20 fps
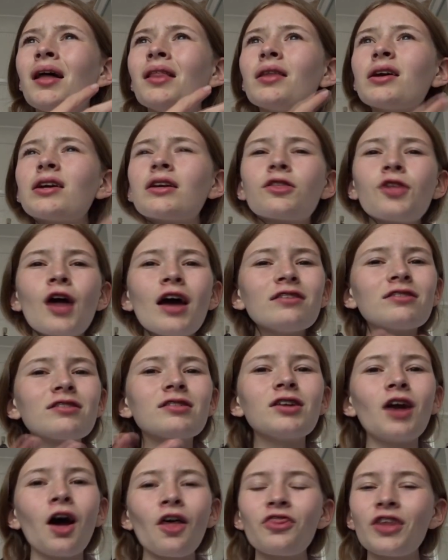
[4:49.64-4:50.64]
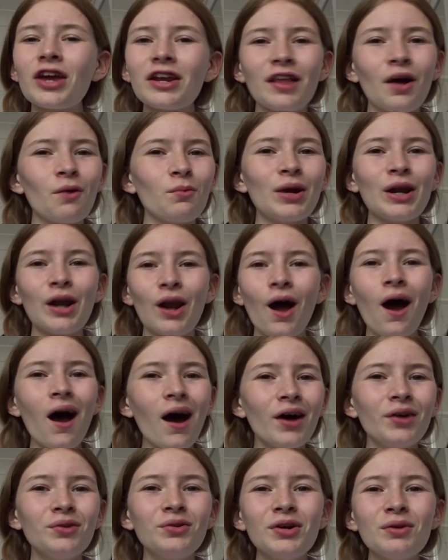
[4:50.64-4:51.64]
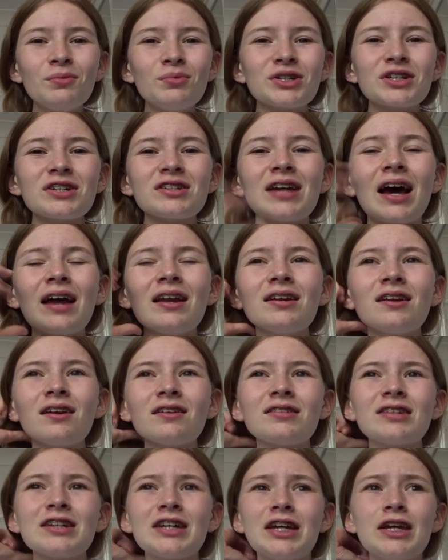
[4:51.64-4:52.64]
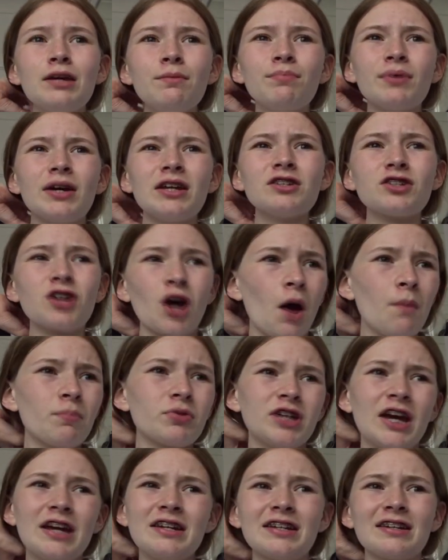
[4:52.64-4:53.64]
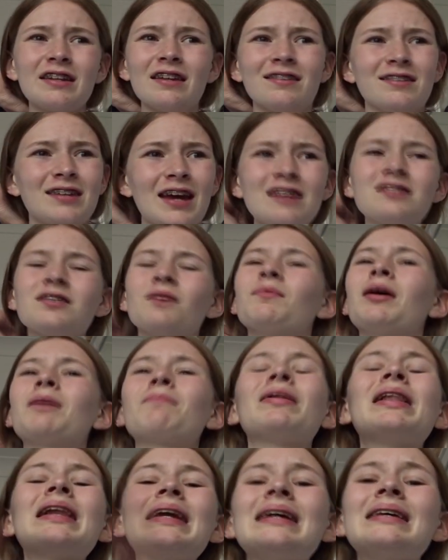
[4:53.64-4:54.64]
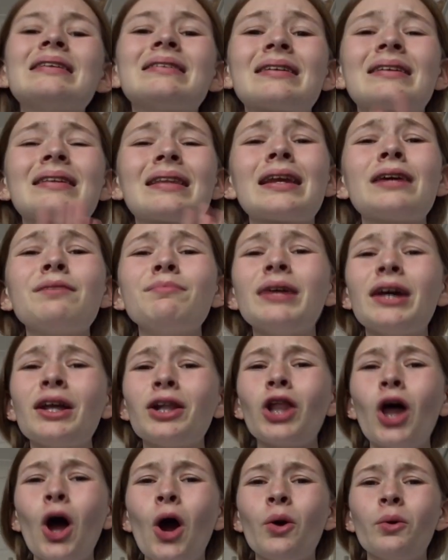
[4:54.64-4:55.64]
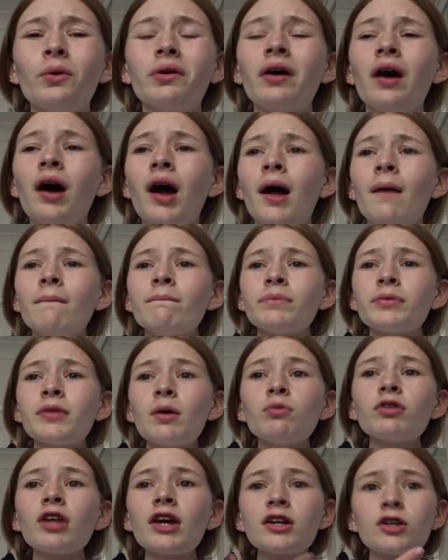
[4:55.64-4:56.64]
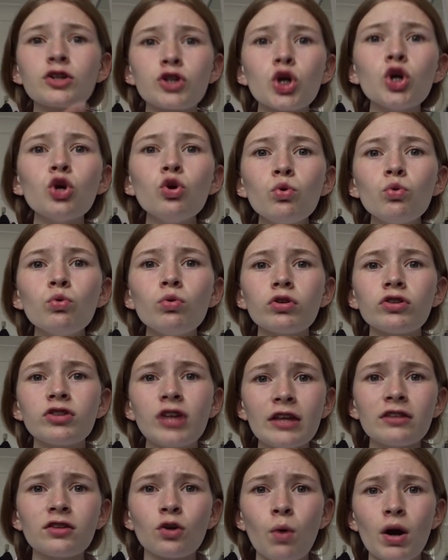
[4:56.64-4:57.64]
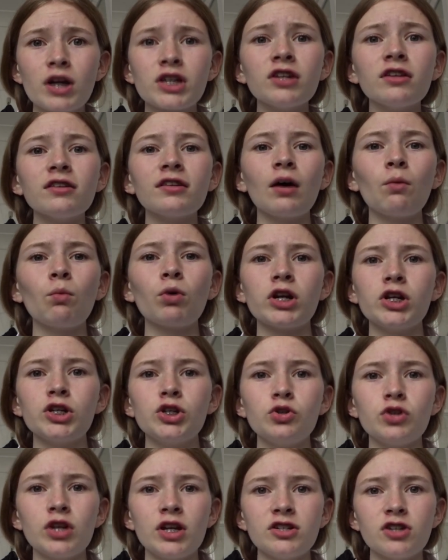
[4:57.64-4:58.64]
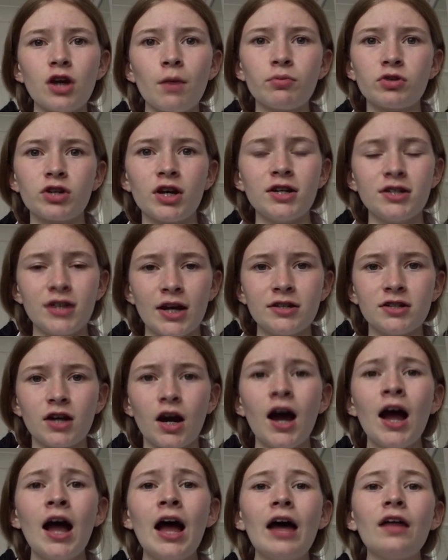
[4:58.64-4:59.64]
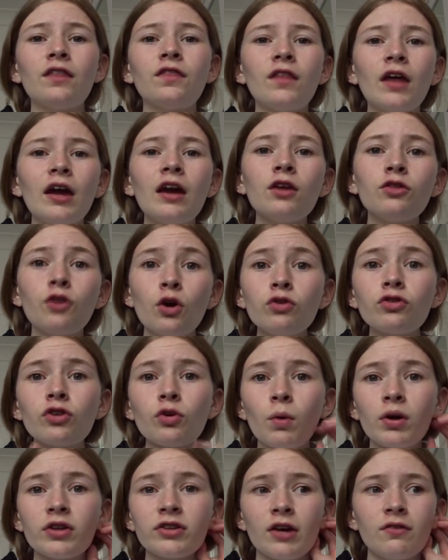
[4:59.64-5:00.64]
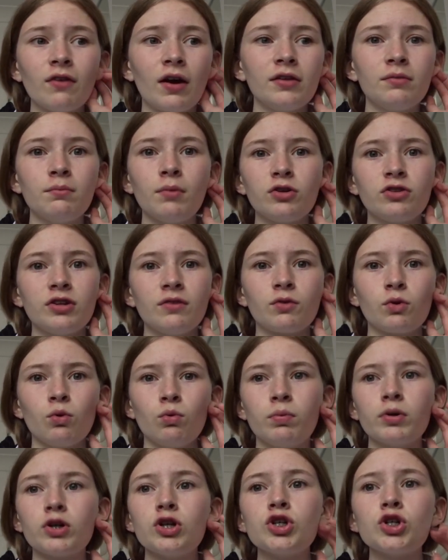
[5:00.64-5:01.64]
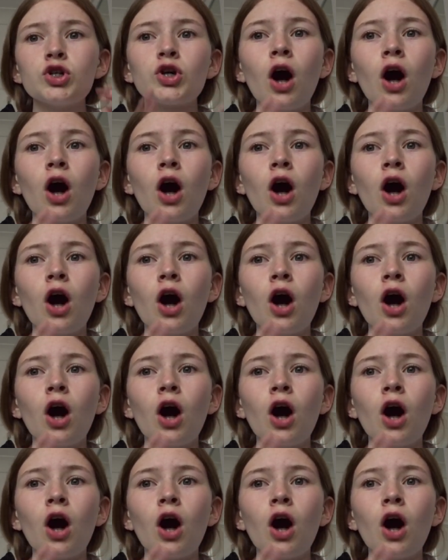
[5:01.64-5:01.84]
Like, that's nothing that we learn. It was just telling us to keep interpreting this data. I'm like, please, just leave me alone. there was like two sets of questions that wanted you to interpretate data, and those are the ones I found the most difficult, because you